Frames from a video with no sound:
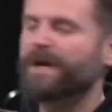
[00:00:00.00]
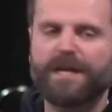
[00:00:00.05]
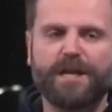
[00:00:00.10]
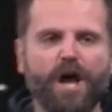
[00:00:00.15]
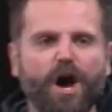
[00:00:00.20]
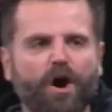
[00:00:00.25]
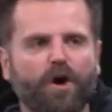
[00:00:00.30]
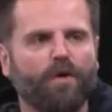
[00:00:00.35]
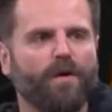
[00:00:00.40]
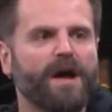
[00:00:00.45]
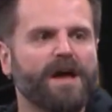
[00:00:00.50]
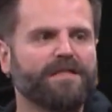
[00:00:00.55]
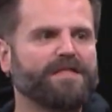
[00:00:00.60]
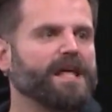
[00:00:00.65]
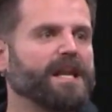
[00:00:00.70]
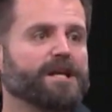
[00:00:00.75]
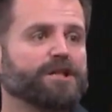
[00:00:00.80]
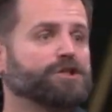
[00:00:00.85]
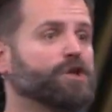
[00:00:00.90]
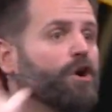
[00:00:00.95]
know
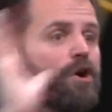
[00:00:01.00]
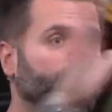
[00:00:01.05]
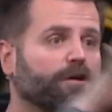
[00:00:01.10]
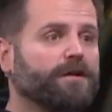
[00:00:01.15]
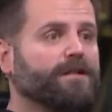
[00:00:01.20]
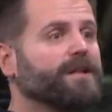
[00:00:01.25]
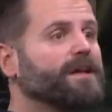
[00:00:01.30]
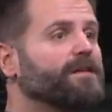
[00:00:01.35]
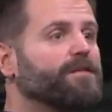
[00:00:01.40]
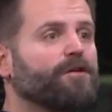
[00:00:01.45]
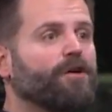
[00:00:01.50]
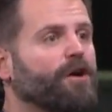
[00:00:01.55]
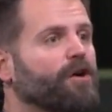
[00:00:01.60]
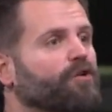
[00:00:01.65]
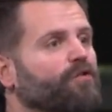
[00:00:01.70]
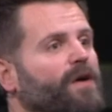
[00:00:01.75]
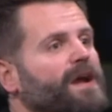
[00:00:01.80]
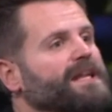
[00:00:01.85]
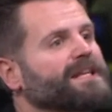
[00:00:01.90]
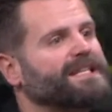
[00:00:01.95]
that eternally there are
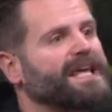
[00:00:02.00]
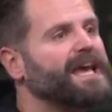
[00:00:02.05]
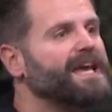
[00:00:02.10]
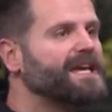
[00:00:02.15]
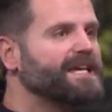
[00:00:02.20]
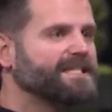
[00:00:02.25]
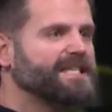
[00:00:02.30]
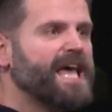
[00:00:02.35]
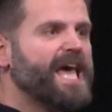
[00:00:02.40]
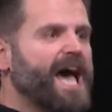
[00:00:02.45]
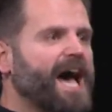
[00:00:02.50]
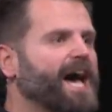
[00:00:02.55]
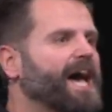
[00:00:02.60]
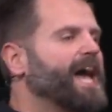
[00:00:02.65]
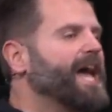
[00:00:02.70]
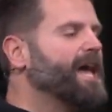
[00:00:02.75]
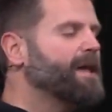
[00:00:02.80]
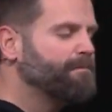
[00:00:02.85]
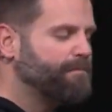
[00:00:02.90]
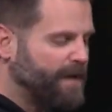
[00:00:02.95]
great days
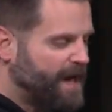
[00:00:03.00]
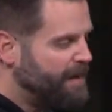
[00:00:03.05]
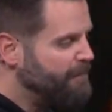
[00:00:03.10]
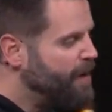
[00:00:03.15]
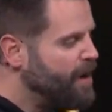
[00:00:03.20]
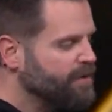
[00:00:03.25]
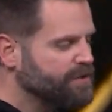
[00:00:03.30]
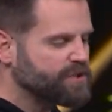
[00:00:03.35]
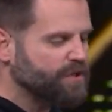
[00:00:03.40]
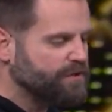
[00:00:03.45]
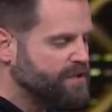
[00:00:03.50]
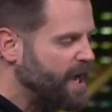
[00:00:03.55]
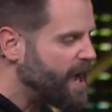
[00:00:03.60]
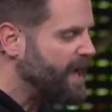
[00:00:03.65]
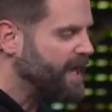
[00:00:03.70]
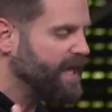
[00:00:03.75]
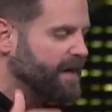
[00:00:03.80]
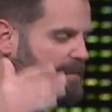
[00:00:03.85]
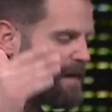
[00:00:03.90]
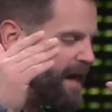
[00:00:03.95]
ahead, but I'm also
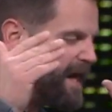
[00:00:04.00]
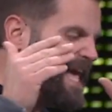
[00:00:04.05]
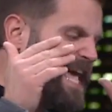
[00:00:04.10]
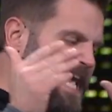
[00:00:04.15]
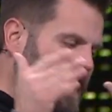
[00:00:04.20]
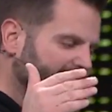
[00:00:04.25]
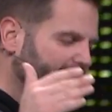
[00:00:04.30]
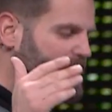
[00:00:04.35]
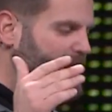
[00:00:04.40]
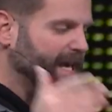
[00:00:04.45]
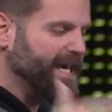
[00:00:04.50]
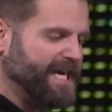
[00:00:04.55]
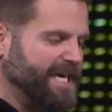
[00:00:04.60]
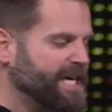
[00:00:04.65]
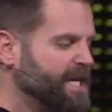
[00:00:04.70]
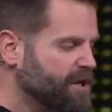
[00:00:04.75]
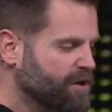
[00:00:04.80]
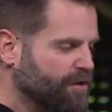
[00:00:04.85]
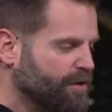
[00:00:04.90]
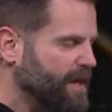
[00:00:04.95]
talking about in the
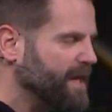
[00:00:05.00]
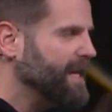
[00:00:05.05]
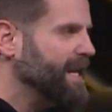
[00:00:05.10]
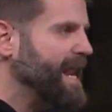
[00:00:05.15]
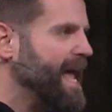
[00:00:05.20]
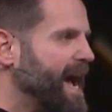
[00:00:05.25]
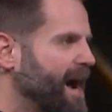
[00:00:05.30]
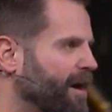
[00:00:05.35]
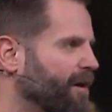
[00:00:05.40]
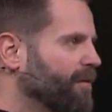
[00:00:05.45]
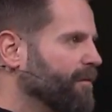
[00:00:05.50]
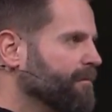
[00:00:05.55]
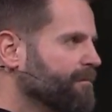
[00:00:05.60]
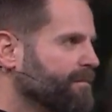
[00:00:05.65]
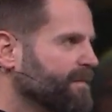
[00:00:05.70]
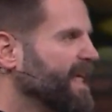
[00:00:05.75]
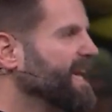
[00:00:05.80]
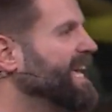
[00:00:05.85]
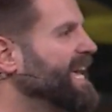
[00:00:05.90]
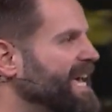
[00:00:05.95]
here and now.
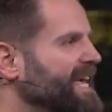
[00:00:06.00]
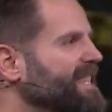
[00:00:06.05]
Like